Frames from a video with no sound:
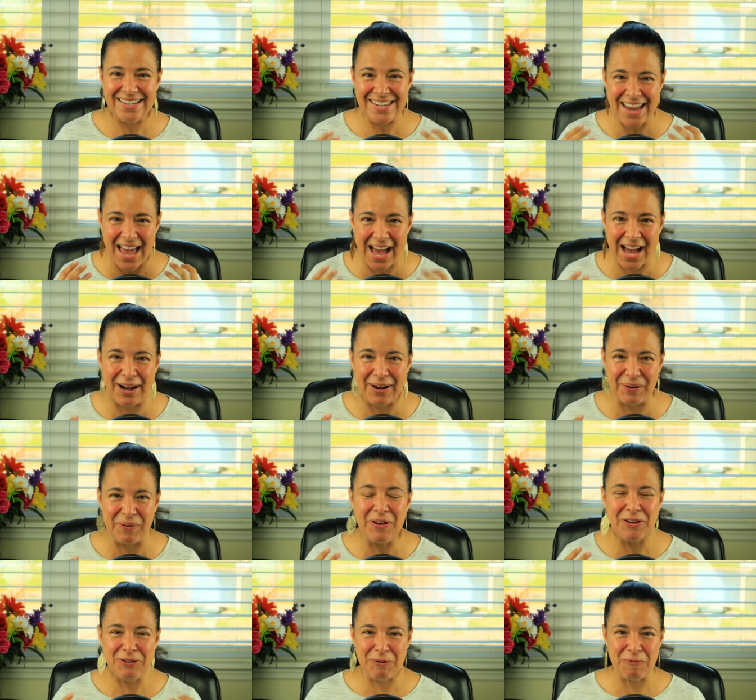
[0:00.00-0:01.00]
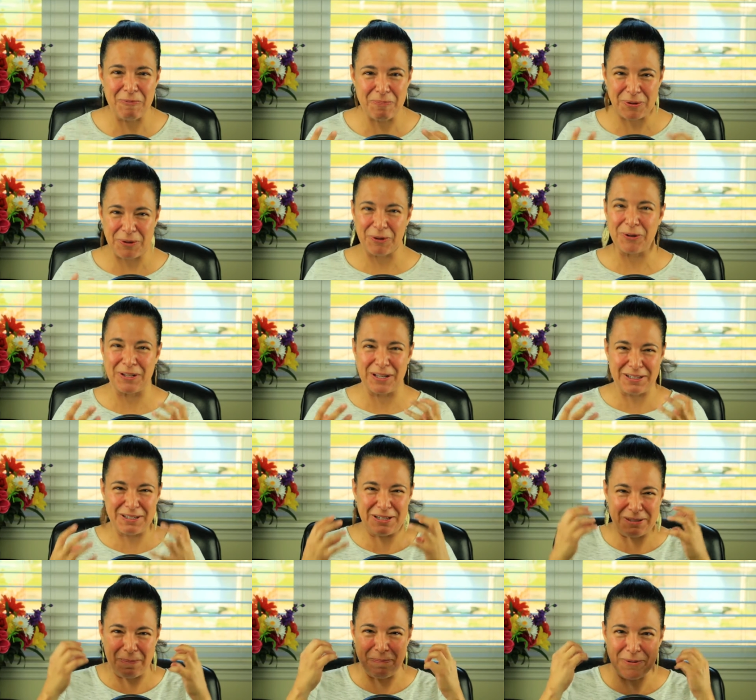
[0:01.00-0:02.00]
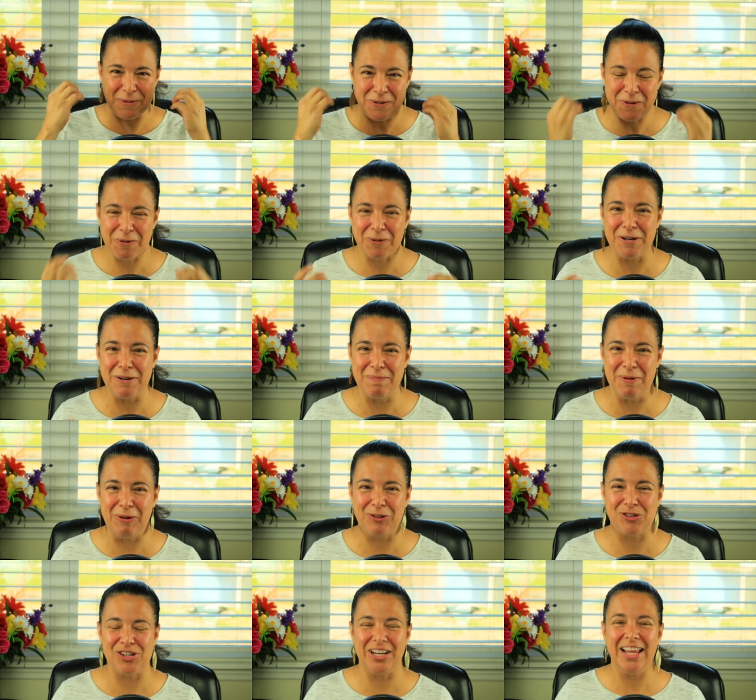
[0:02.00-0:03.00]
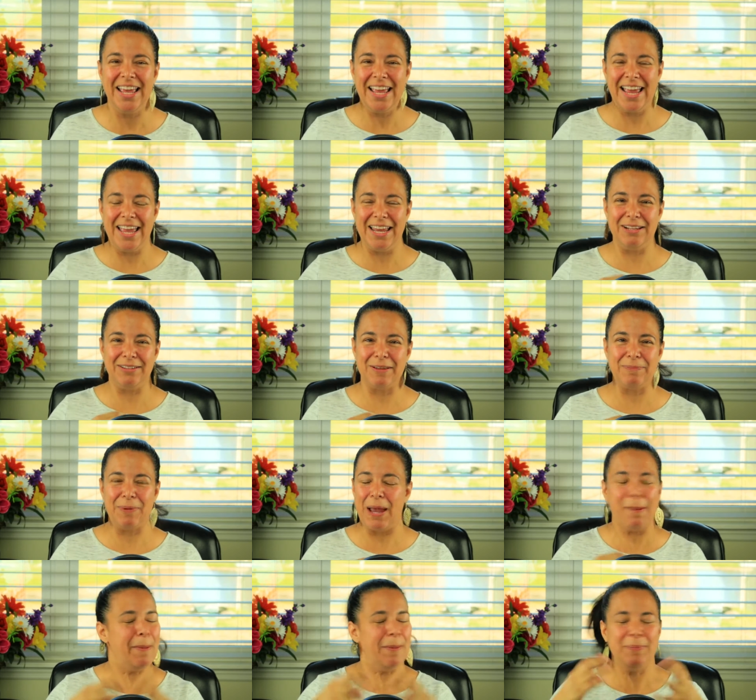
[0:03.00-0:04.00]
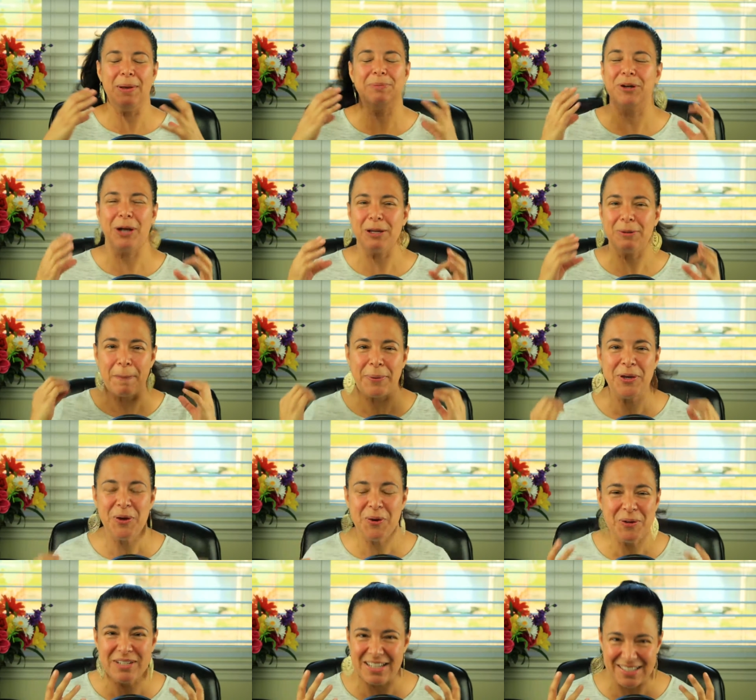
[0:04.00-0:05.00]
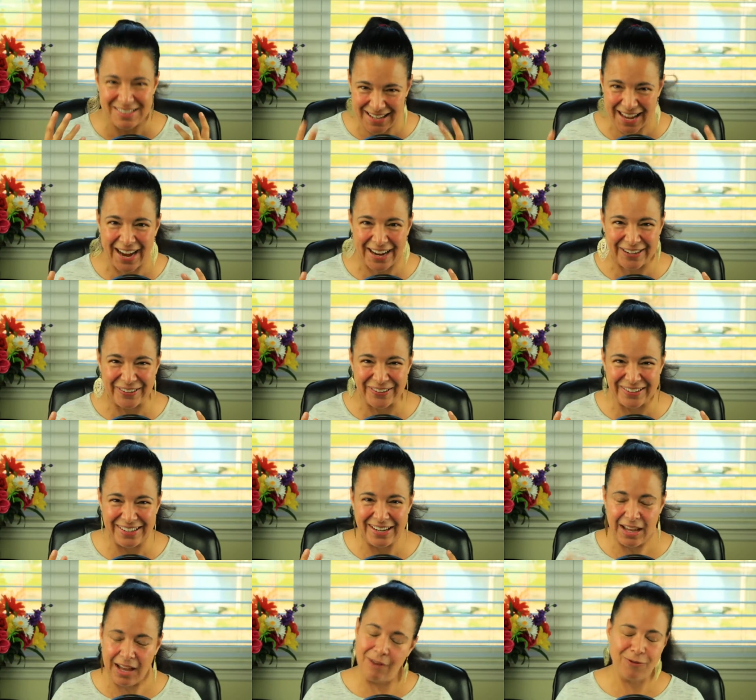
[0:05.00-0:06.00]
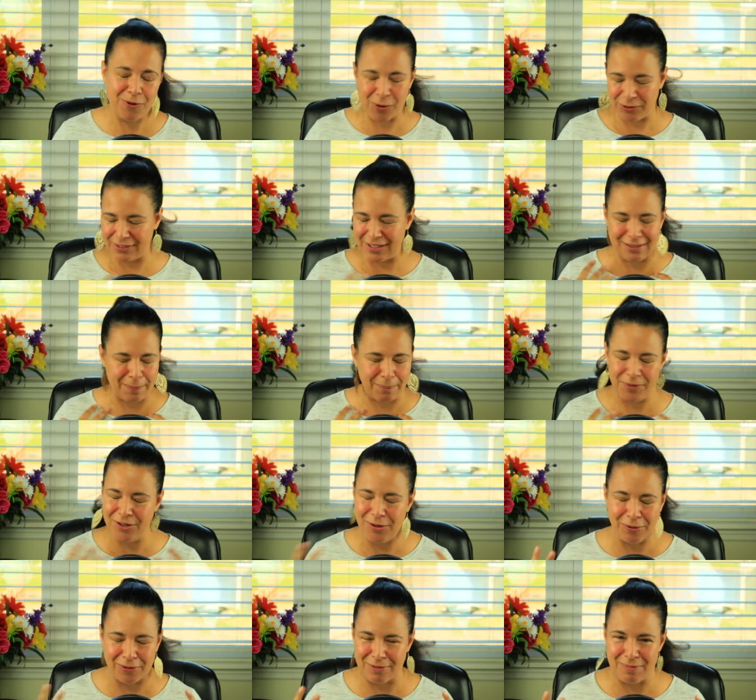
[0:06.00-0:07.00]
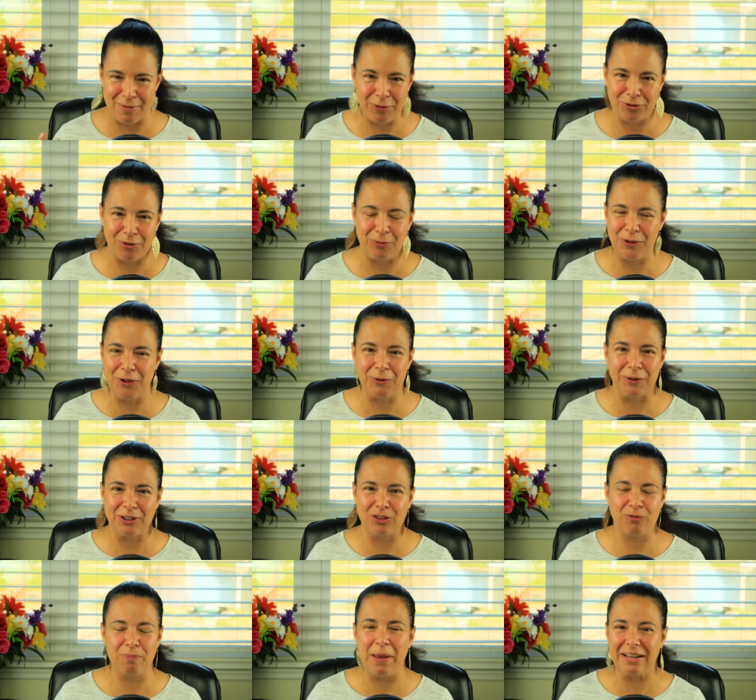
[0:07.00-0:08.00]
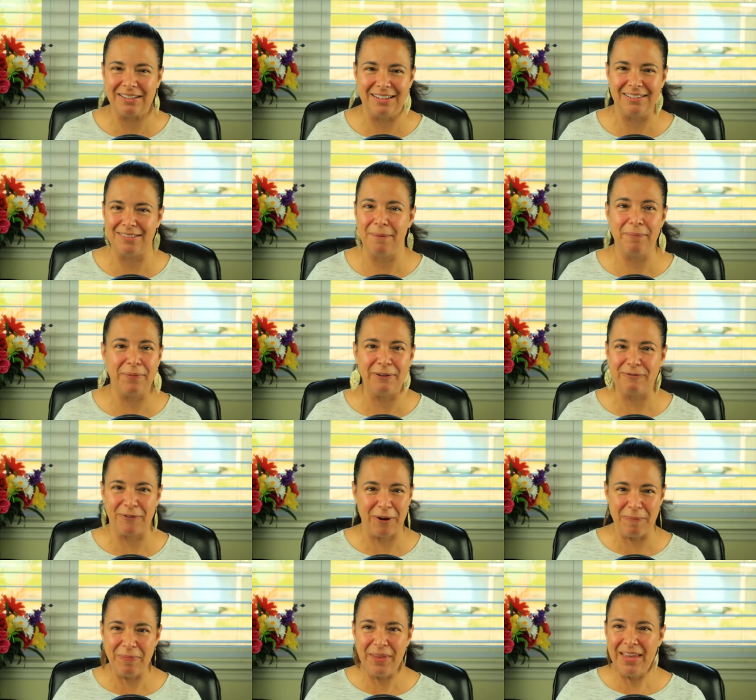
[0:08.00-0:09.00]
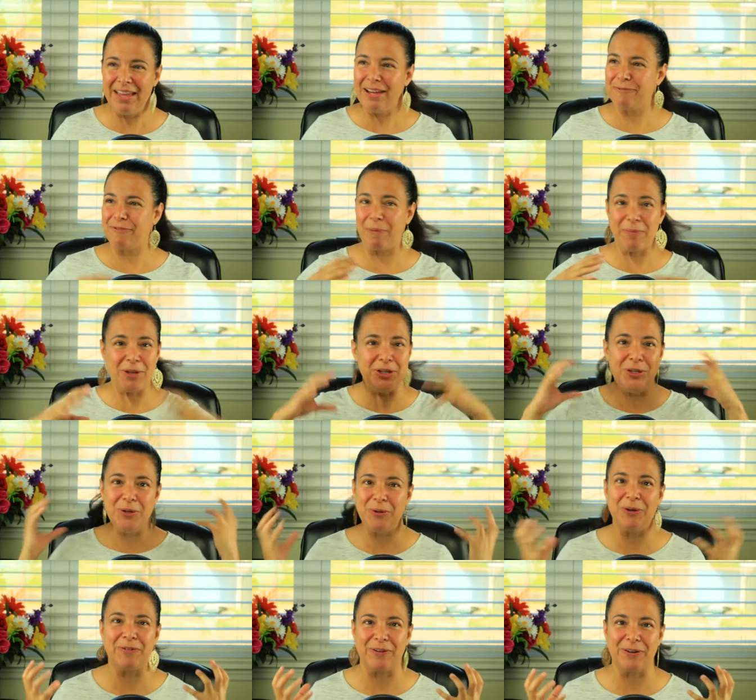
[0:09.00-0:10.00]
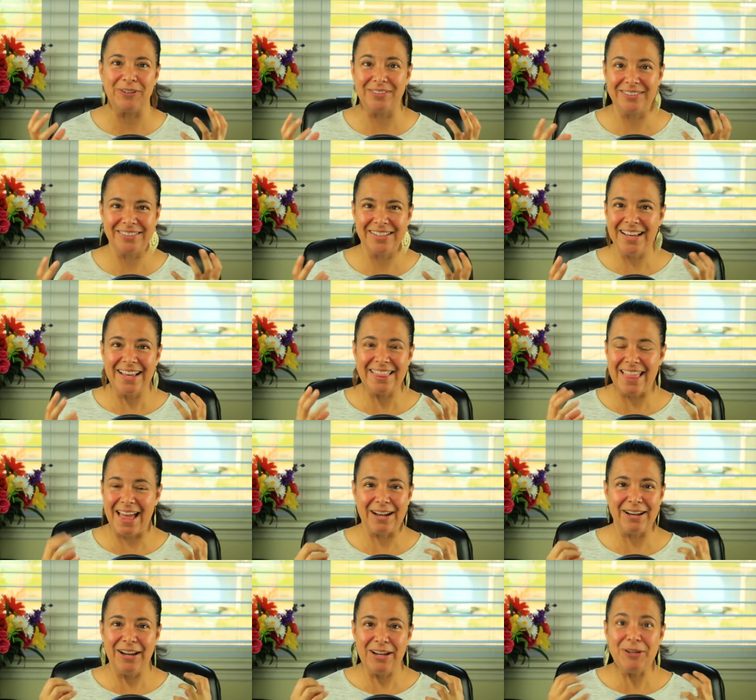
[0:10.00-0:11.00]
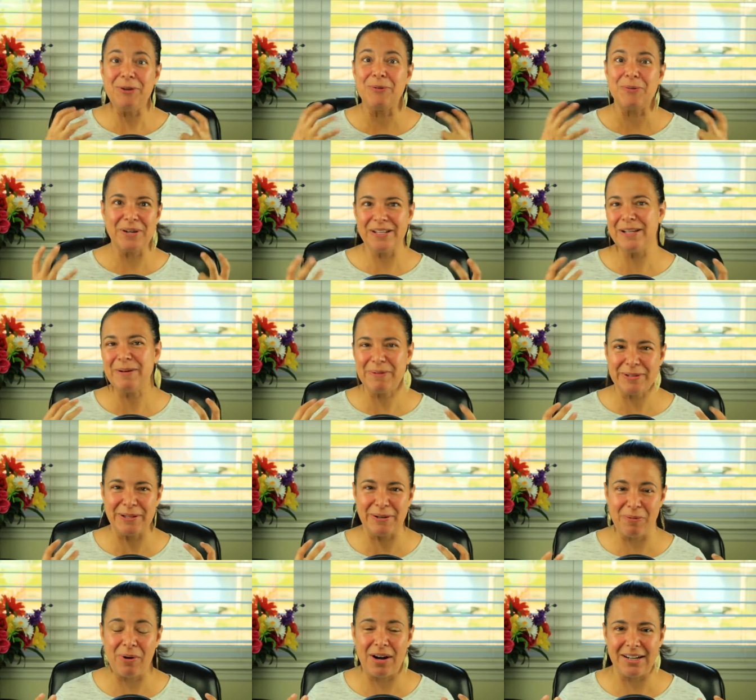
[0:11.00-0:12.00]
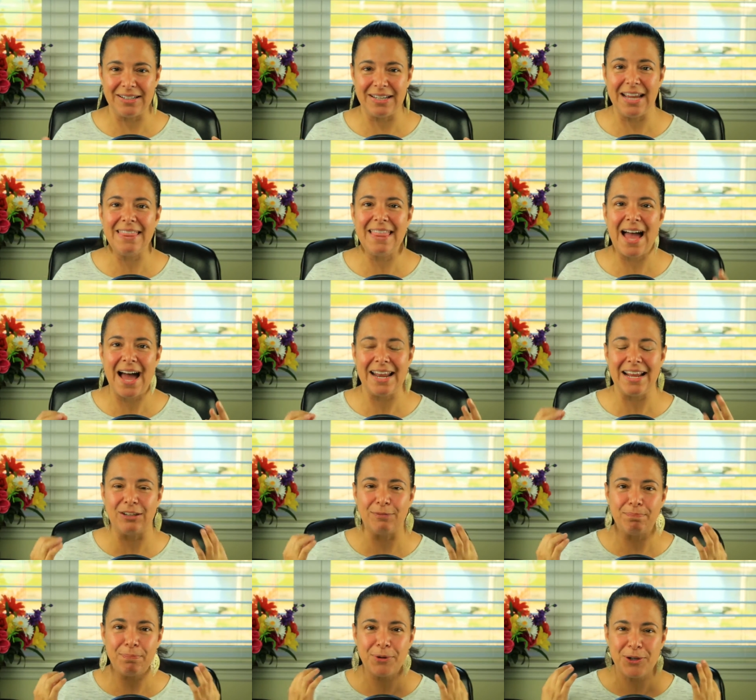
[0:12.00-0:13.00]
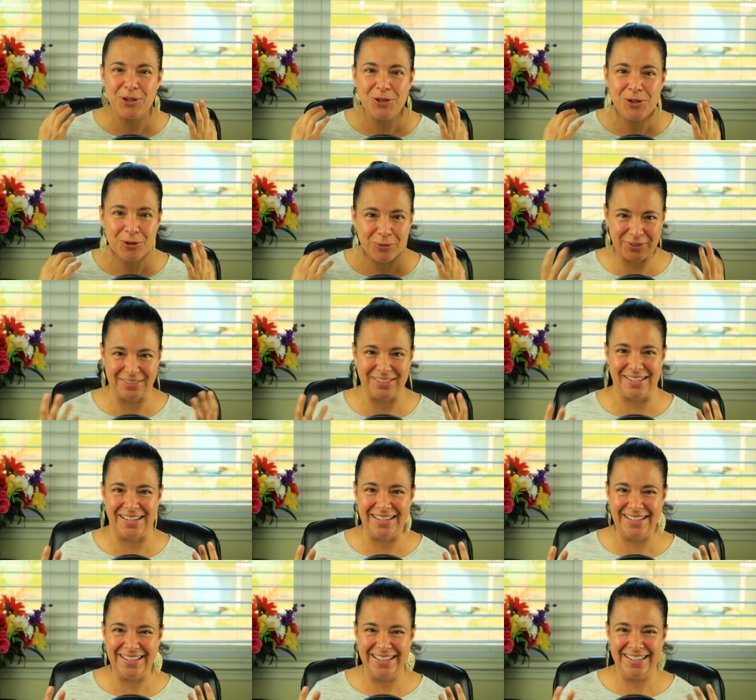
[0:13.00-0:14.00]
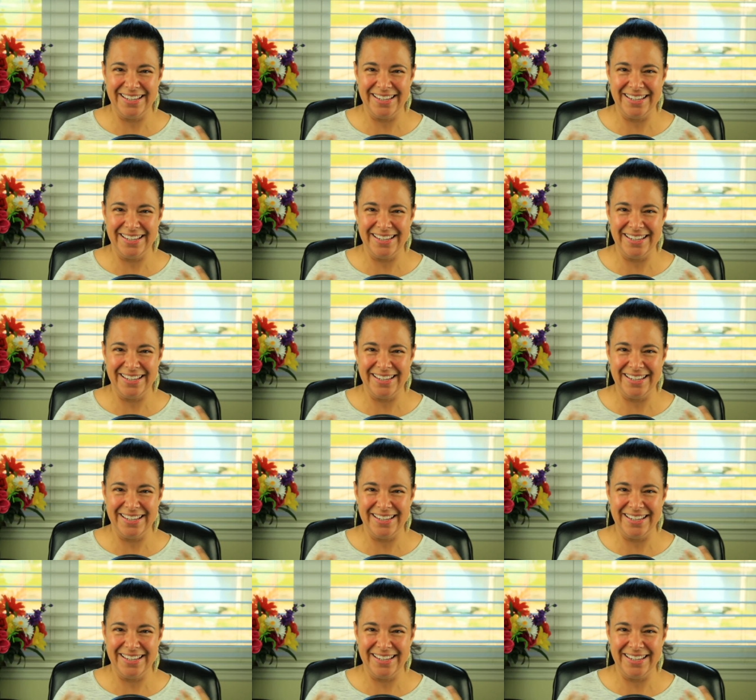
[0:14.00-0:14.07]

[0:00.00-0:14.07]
now it's a pure emotion. It is a pure desire. Of course, it's a pure emotion when you're expecting something from the universe that you really, really want. That is purity.